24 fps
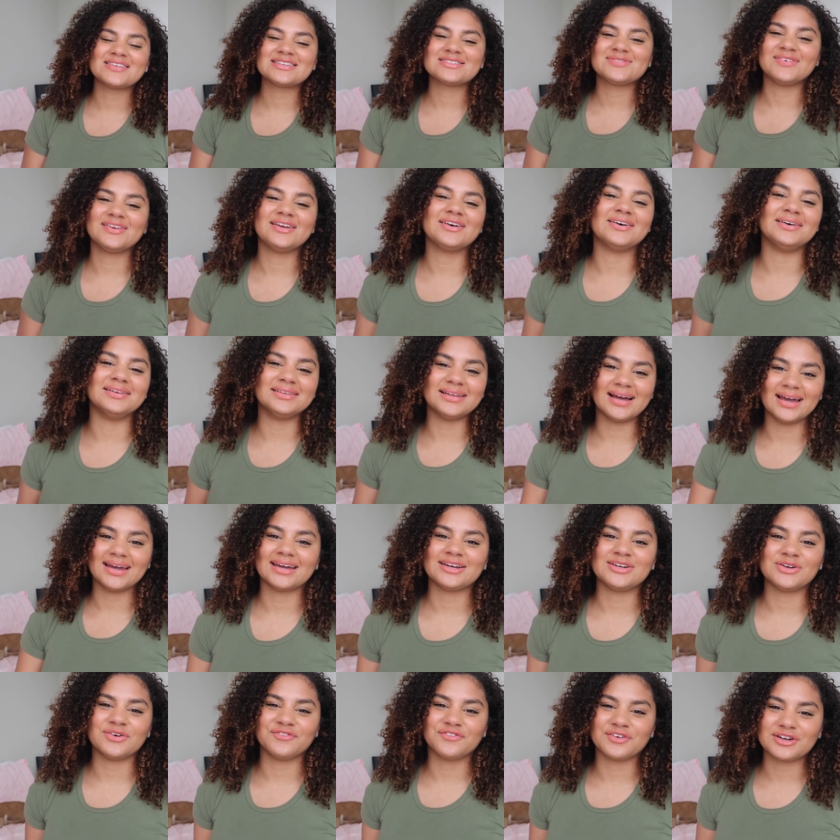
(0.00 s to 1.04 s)
this video a like
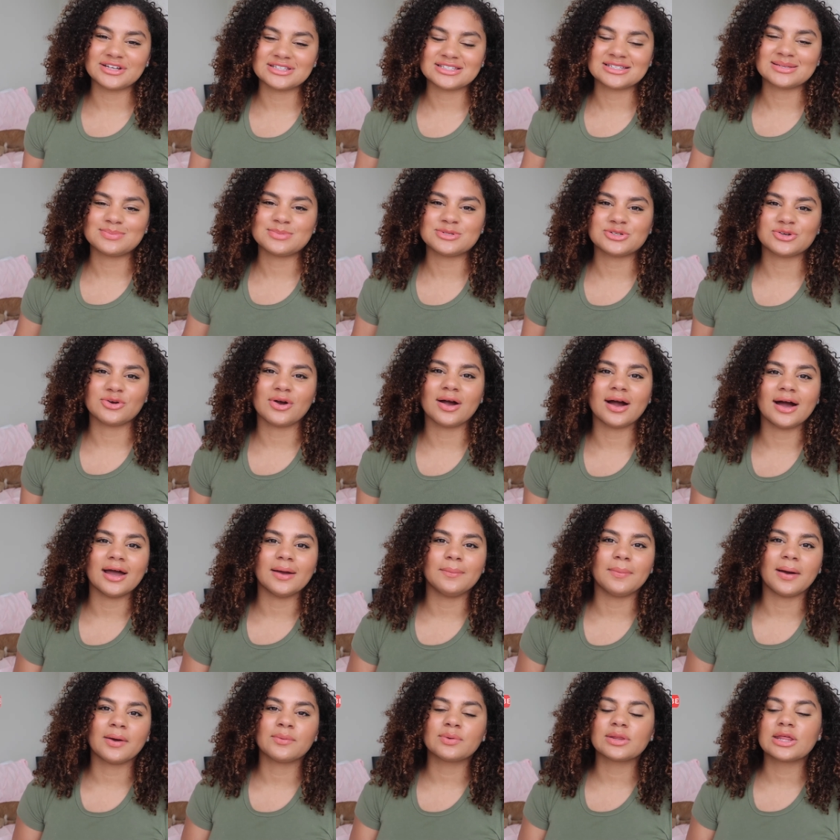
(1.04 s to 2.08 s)
and don't forget to
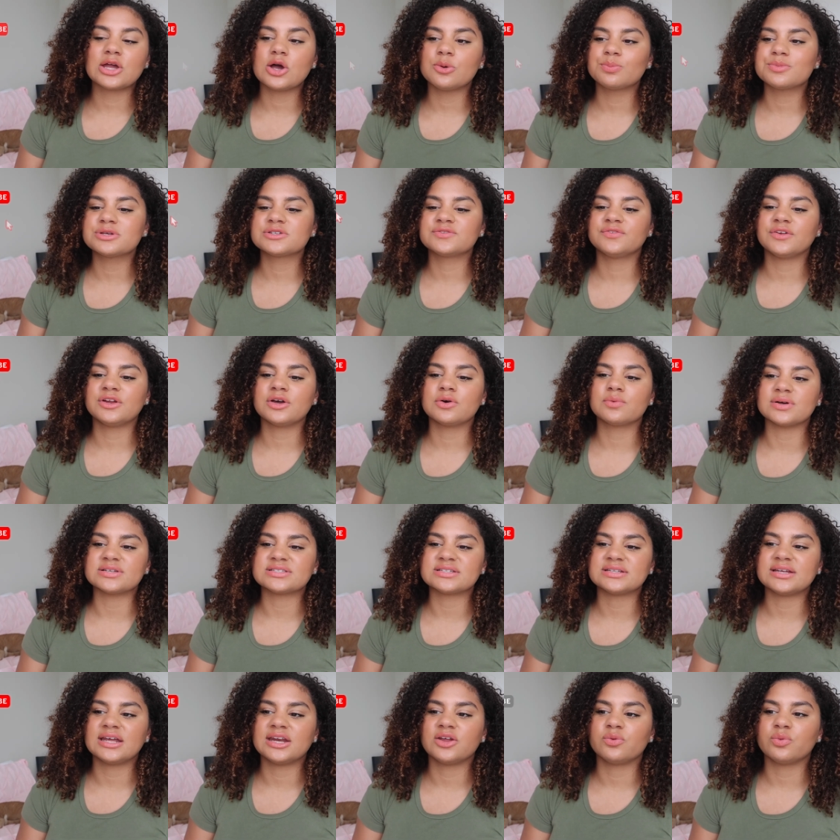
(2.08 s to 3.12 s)
subscribe. I really hope this video
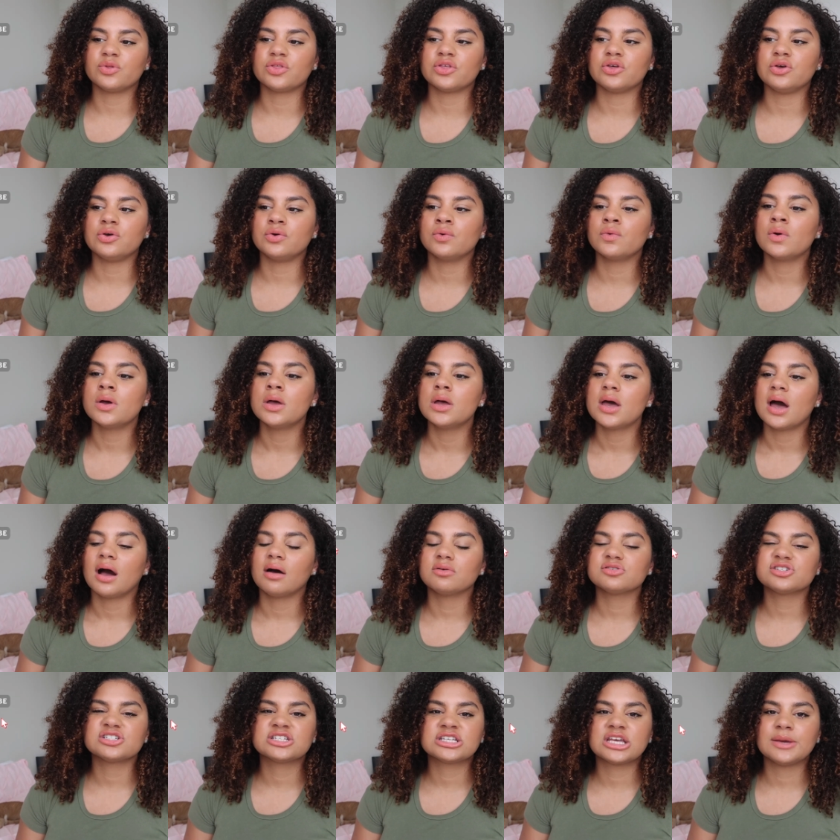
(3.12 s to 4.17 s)
resonated with you.
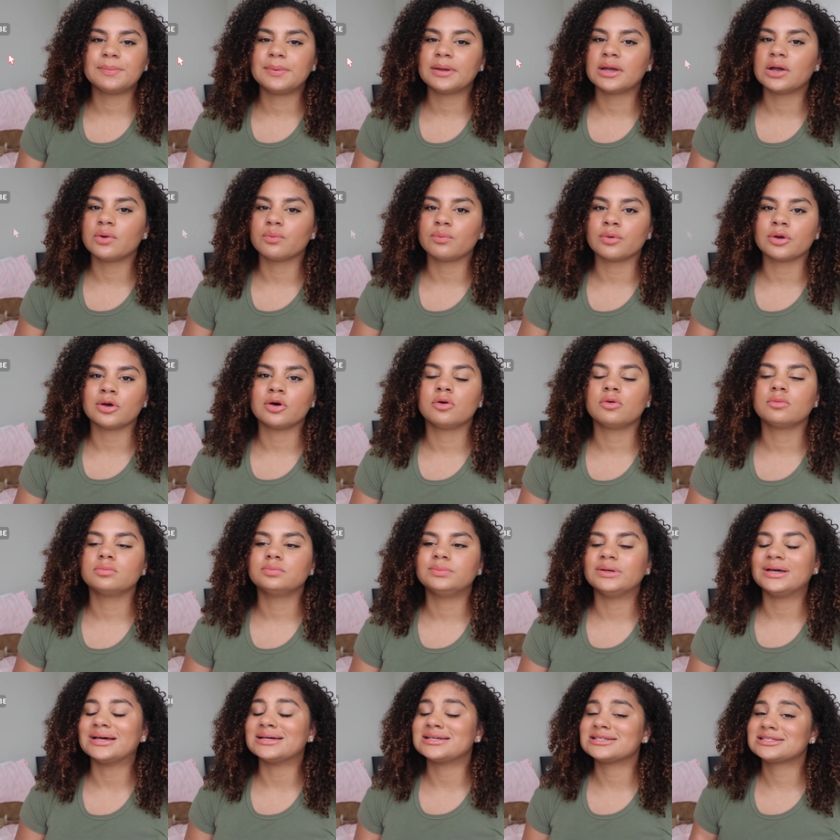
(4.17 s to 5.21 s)
I was just keeping it real
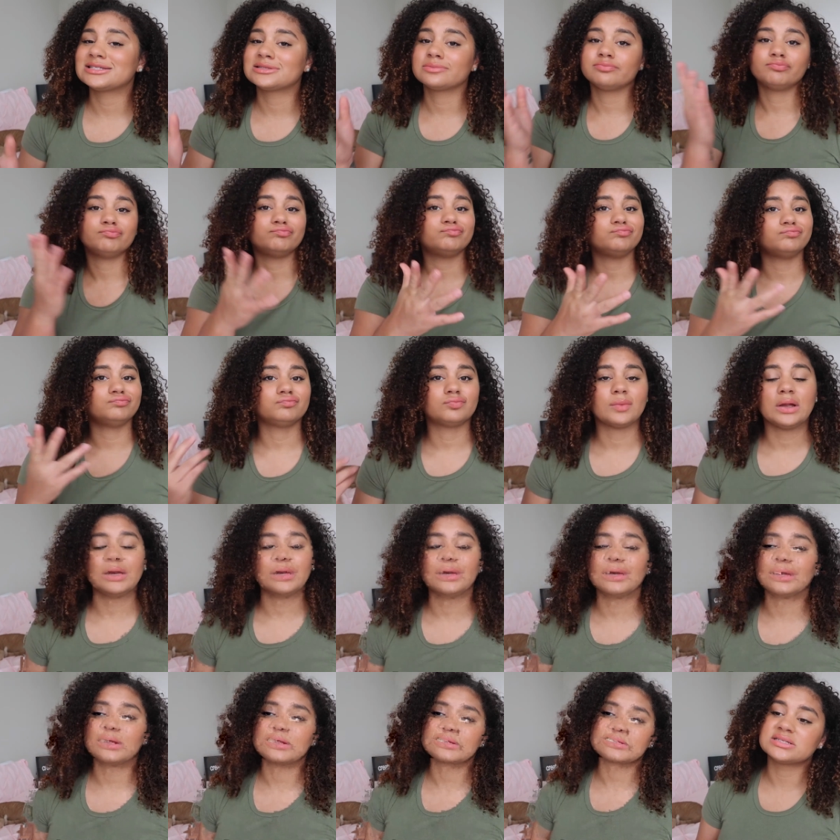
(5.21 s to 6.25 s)
because I
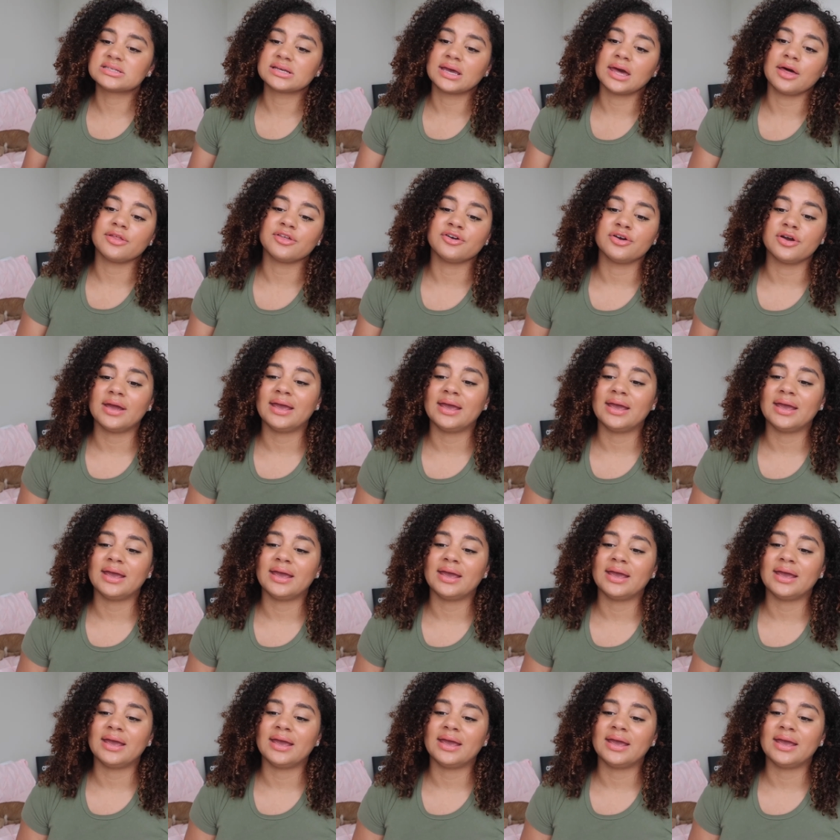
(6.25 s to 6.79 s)
need to get it together